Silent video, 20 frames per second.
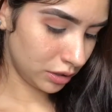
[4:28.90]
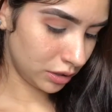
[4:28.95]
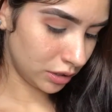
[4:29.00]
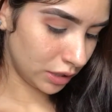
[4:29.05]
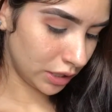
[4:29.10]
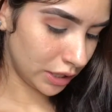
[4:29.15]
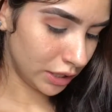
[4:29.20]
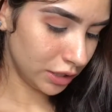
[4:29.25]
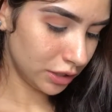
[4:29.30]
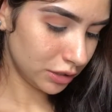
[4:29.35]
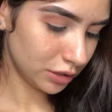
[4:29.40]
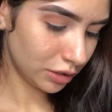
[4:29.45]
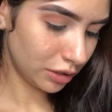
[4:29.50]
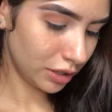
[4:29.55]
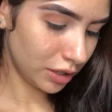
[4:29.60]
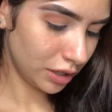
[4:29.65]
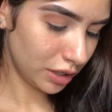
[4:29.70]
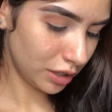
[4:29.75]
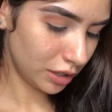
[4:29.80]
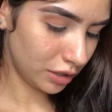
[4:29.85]
lady
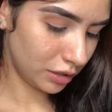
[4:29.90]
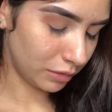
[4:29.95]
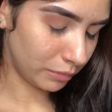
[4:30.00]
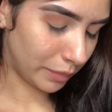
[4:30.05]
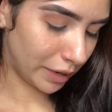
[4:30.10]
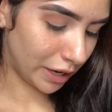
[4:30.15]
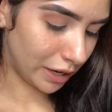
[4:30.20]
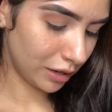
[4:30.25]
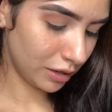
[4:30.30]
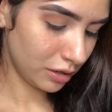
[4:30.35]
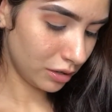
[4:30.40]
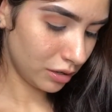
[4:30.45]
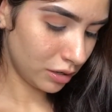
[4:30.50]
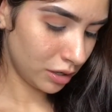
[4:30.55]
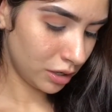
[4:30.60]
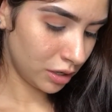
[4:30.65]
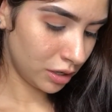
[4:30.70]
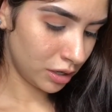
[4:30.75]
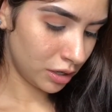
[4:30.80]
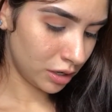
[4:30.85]
started getting mad,
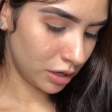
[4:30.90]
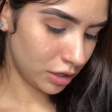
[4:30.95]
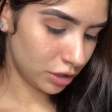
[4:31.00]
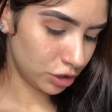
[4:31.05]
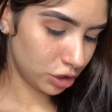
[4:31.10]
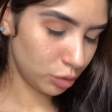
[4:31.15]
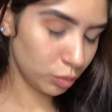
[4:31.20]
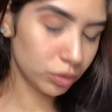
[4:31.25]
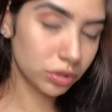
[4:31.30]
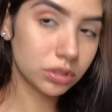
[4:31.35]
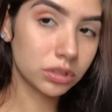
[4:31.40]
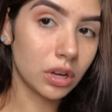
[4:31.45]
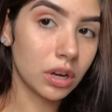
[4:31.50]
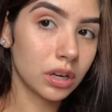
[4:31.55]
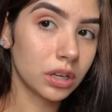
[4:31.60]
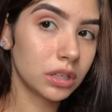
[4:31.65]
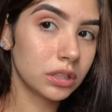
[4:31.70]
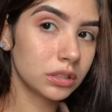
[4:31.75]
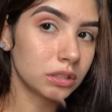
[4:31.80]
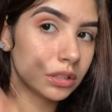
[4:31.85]
and she was
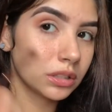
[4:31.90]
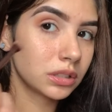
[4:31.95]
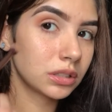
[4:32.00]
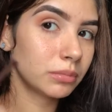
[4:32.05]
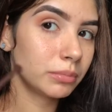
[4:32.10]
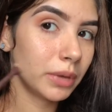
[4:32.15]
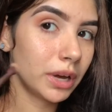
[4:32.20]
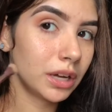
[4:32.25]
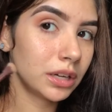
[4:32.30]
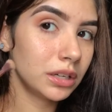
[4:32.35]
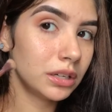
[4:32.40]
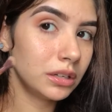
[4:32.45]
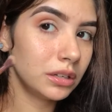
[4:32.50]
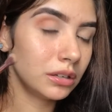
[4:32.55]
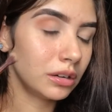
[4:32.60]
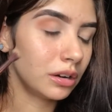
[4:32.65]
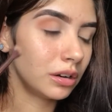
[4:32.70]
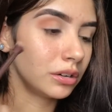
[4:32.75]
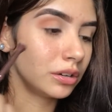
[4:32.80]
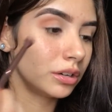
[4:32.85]
talking to somebody
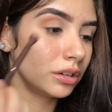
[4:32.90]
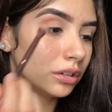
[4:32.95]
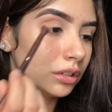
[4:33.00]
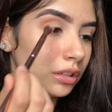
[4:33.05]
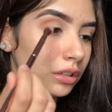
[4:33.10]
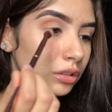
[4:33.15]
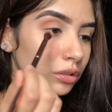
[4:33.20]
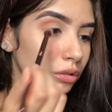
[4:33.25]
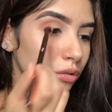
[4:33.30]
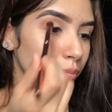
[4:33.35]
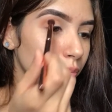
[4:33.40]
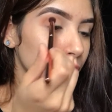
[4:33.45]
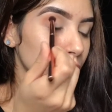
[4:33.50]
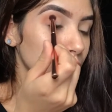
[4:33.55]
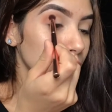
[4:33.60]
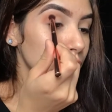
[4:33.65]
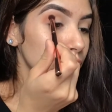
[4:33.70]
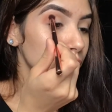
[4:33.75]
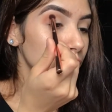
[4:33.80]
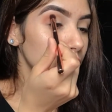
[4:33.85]
on her little
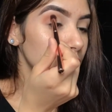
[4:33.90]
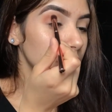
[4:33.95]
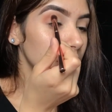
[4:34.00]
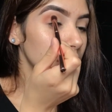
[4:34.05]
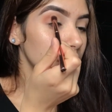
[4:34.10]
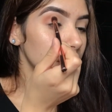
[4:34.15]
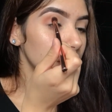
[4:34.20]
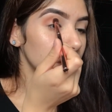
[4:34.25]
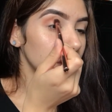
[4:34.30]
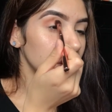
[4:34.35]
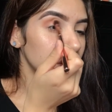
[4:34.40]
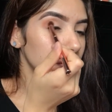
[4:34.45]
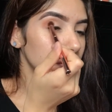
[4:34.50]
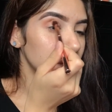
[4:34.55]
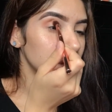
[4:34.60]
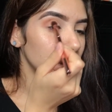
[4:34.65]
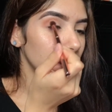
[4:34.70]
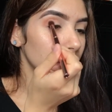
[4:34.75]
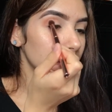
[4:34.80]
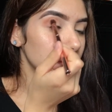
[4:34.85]
Bluetooth thingy. She
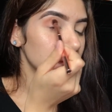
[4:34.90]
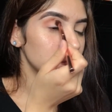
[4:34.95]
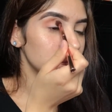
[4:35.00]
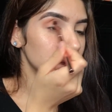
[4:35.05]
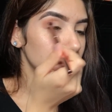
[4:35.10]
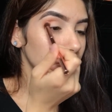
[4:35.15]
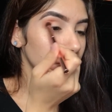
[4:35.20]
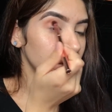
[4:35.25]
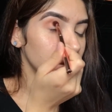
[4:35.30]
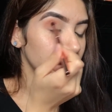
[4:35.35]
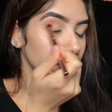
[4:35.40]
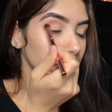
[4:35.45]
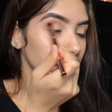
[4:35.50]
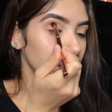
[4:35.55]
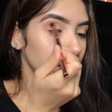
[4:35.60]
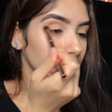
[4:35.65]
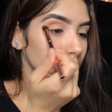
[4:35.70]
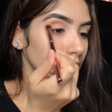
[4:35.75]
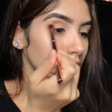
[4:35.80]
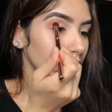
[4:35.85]
has some shit in her
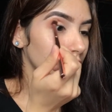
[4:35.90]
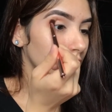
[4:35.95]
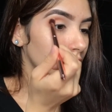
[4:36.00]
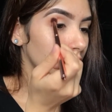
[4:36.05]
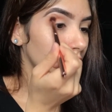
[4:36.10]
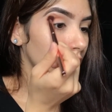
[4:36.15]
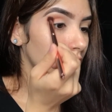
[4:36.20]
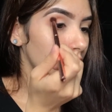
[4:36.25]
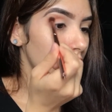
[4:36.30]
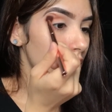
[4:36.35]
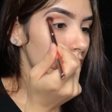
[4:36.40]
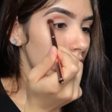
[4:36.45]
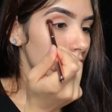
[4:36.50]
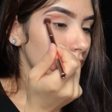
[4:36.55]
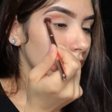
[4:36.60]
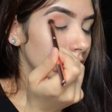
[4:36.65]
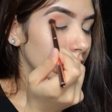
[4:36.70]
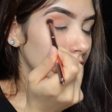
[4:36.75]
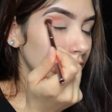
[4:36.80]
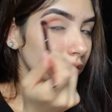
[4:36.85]
ear.
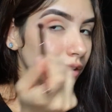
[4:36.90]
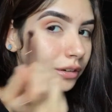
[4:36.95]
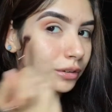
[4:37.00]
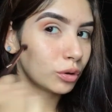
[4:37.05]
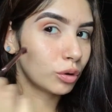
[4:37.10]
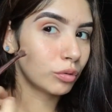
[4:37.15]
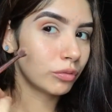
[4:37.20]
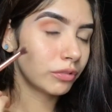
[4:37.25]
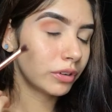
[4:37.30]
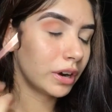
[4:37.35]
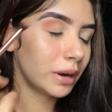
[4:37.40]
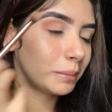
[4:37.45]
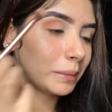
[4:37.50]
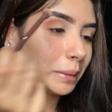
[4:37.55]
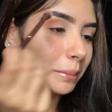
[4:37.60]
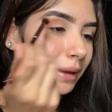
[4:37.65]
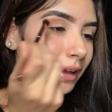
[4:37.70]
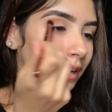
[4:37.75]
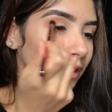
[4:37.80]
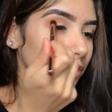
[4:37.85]
And I look over at my
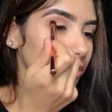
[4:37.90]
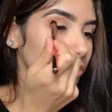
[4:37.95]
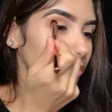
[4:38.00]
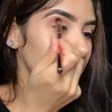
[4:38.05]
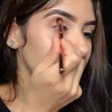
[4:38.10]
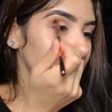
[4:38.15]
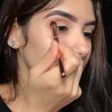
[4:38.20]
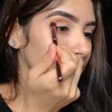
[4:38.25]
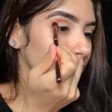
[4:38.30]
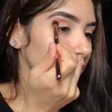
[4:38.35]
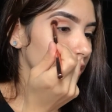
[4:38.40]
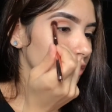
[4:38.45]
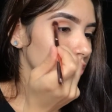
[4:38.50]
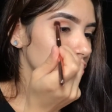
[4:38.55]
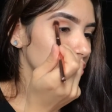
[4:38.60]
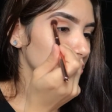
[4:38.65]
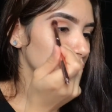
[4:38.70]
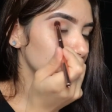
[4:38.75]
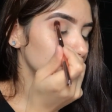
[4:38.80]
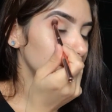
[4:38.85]
manager, and
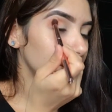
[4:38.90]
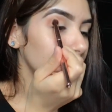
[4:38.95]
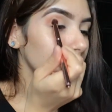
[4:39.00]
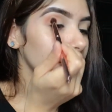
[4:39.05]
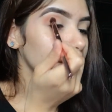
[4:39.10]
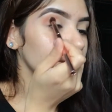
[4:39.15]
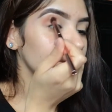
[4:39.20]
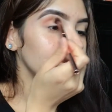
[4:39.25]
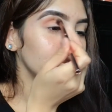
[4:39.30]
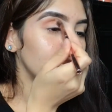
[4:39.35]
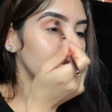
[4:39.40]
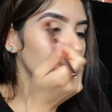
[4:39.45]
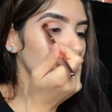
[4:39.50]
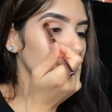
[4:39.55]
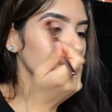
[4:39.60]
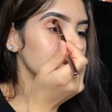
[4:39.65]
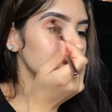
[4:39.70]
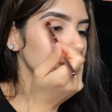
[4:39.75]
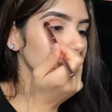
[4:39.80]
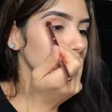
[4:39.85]
she was trying to figure out
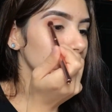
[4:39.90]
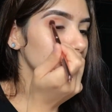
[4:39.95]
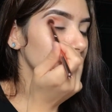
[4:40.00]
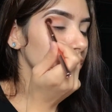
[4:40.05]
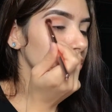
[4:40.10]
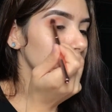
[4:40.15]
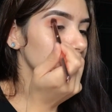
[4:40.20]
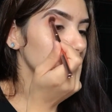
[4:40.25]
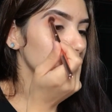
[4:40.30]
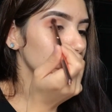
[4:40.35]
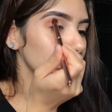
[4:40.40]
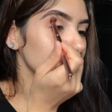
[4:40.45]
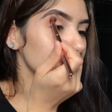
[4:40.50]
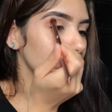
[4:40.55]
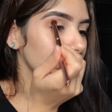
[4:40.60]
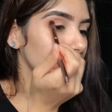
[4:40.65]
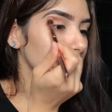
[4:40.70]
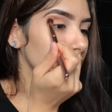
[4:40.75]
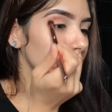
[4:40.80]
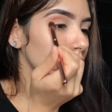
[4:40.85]
what to do, and she was
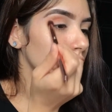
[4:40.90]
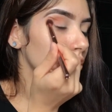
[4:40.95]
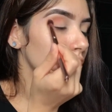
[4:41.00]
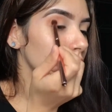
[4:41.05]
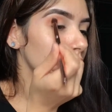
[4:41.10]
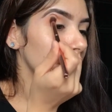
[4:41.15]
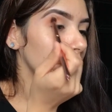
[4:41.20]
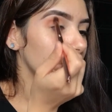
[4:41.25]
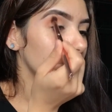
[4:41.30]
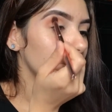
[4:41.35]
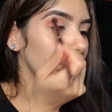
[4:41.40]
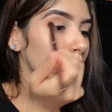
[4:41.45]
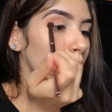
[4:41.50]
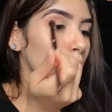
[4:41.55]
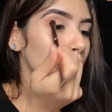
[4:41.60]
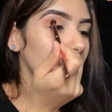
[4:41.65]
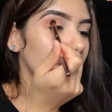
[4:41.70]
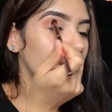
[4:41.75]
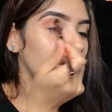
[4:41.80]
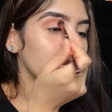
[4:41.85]
like, oh,
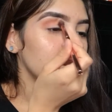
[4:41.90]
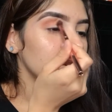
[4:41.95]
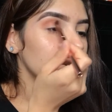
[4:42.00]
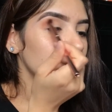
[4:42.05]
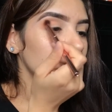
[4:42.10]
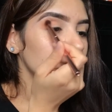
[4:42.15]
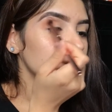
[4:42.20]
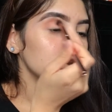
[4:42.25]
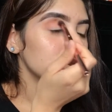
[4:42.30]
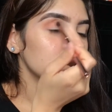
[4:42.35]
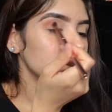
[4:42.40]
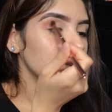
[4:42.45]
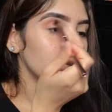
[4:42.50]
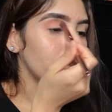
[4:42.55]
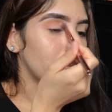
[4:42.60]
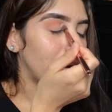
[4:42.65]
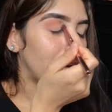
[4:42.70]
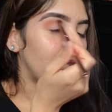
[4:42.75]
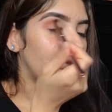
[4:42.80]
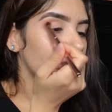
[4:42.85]
well, I could go to the
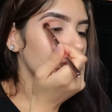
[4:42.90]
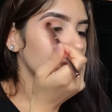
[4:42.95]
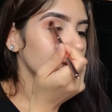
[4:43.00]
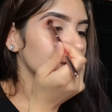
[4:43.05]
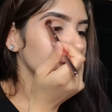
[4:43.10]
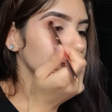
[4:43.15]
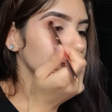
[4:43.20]
back